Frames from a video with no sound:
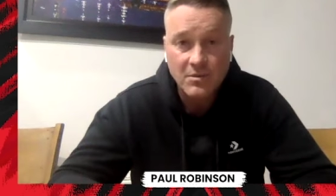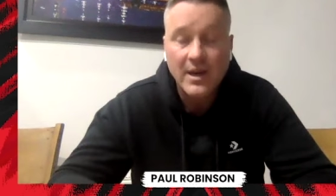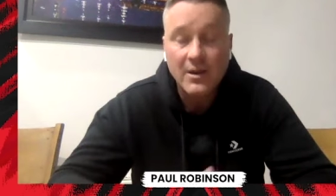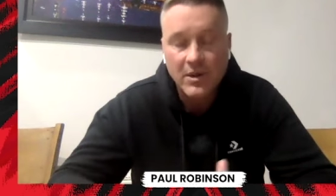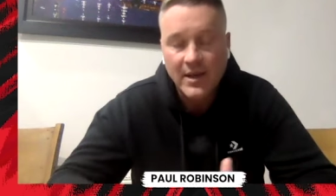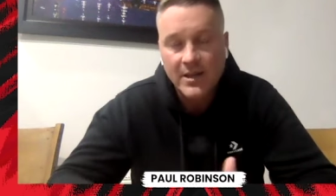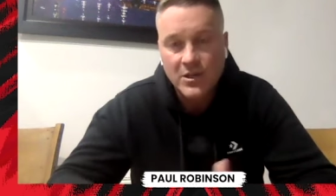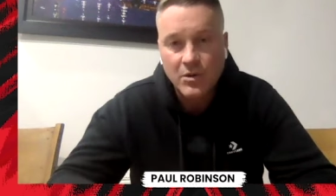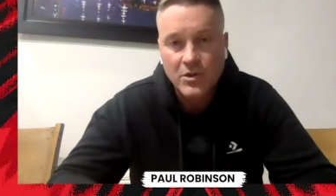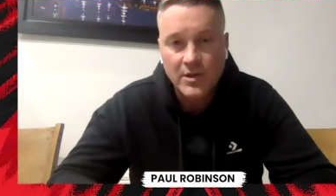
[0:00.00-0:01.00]
Well, he will get in the
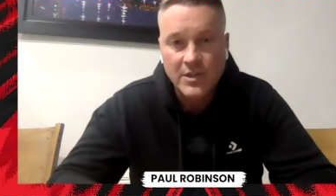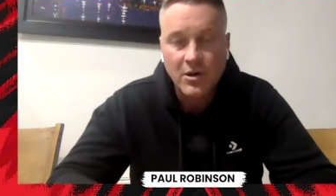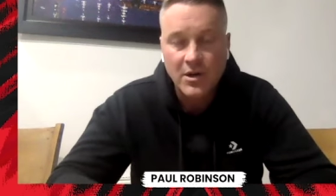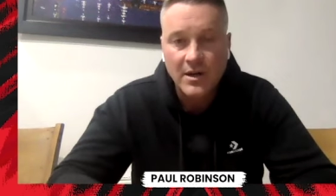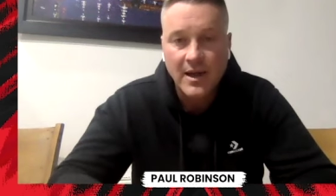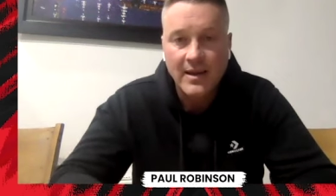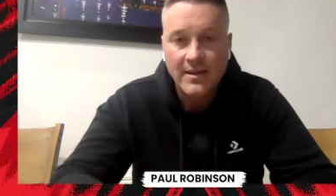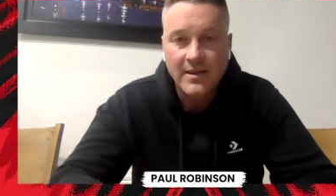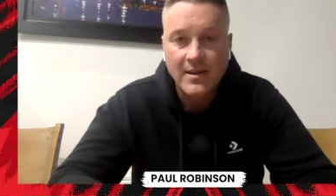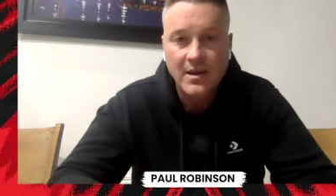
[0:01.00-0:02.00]
squad, so he's not going to get
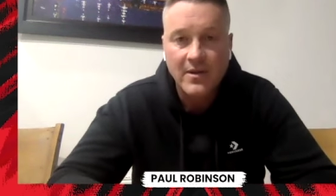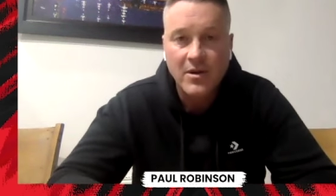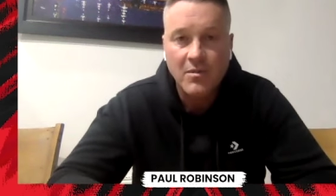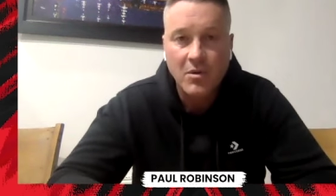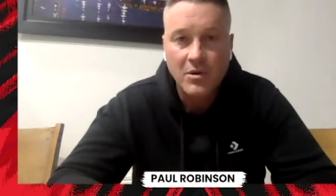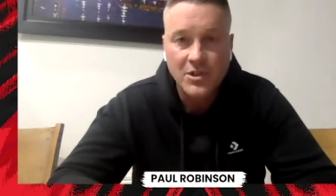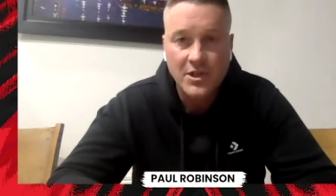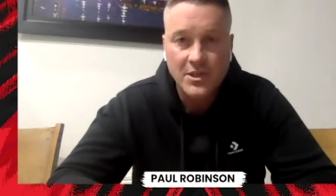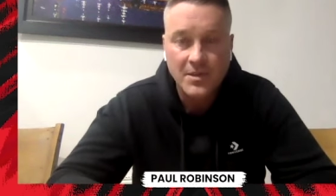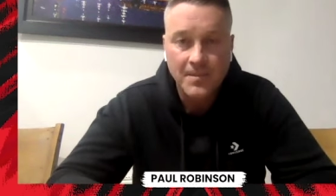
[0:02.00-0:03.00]
in the, you know, the number one
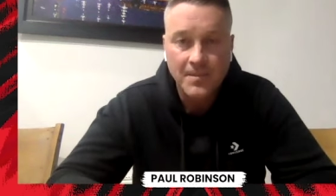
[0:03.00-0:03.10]
jersey.